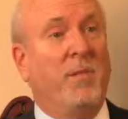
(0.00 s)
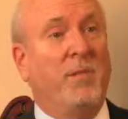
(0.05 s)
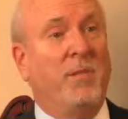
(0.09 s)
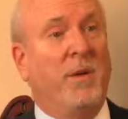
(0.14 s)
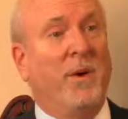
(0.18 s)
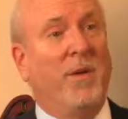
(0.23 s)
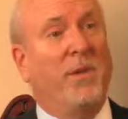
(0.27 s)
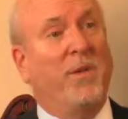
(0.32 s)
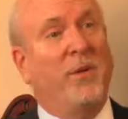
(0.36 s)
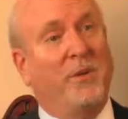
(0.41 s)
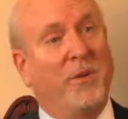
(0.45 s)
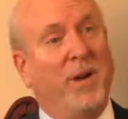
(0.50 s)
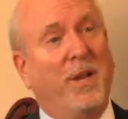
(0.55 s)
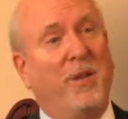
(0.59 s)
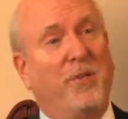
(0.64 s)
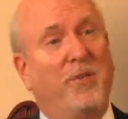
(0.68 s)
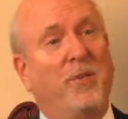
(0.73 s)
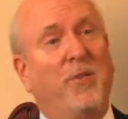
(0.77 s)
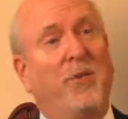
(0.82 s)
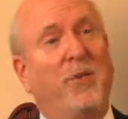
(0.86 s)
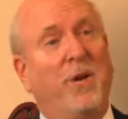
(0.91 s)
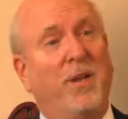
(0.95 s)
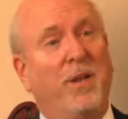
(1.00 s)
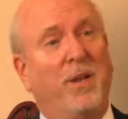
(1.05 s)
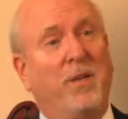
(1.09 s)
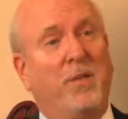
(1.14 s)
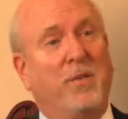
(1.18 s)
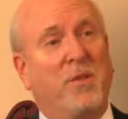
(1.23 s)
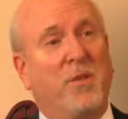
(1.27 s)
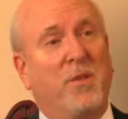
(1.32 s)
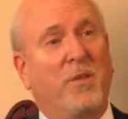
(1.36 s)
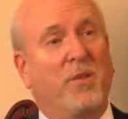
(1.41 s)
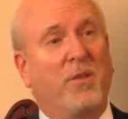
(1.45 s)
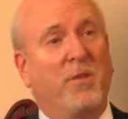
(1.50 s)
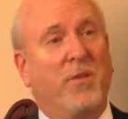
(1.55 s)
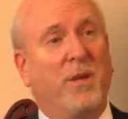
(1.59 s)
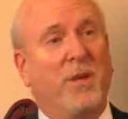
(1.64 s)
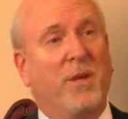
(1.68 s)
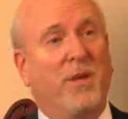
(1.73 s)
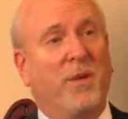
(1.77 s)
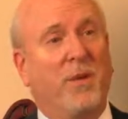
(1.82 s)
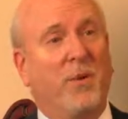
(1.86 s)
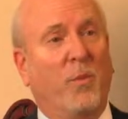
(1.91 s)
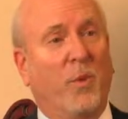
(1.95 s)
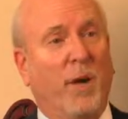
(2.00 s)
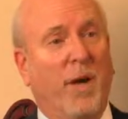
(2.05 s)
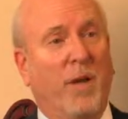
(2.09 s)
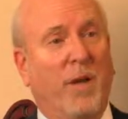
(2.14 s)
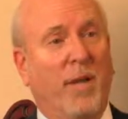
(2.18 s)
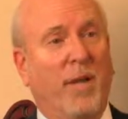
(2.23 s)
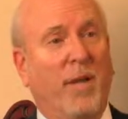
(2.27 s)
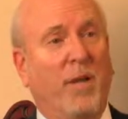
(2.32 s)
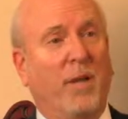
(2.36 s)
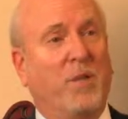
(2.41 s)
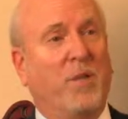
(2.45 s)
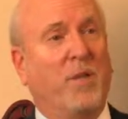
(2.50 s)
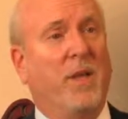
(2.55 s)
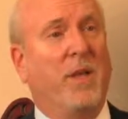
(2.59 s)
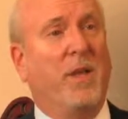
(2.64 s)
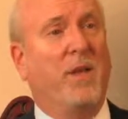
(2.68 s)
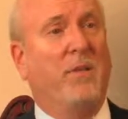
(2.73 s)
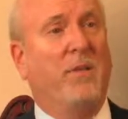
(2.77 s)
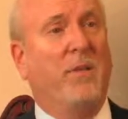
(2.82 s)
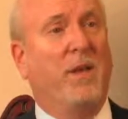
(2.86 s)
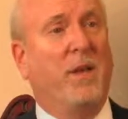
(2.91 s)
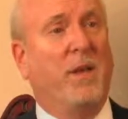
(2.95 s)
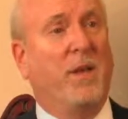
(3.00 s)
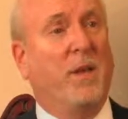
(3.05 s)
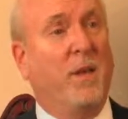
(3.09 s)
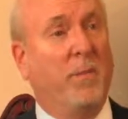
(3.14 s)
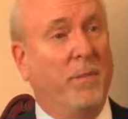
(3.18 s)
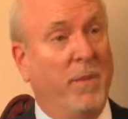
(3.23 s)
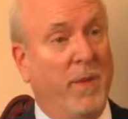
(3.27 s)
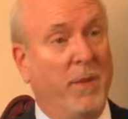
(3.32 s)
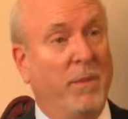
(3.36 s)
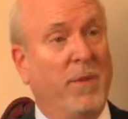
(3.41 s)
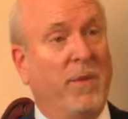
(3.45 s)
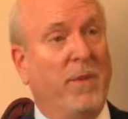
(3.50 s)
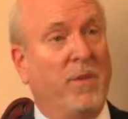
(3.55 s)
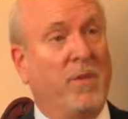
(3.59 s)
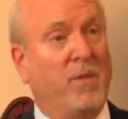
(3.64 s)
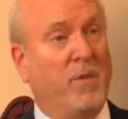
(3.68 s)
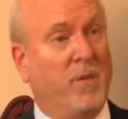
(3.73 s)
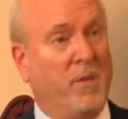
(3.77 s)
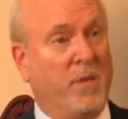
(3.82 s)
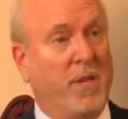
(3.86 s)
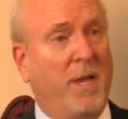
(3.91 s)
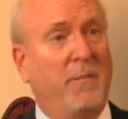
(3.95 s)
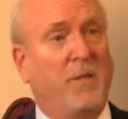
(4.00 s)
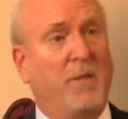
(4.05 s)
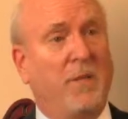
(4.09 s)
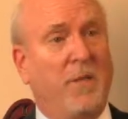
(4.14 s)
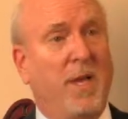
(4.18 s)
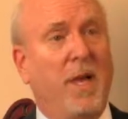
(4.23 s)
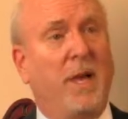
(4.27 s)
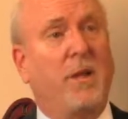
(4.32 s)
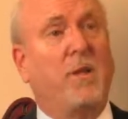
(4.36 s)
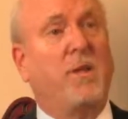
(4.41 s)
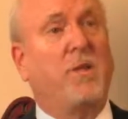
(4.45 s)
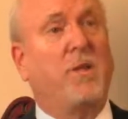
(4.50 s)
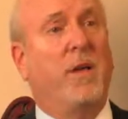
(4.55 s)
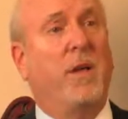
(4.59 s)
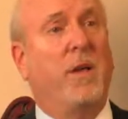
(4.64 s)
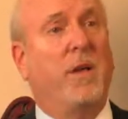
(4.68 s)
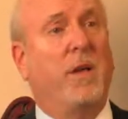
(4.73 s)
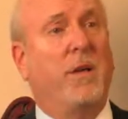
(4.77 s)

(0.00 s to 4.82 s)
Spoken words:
but the great joy is in doing the weddings and the commitments, the same-sex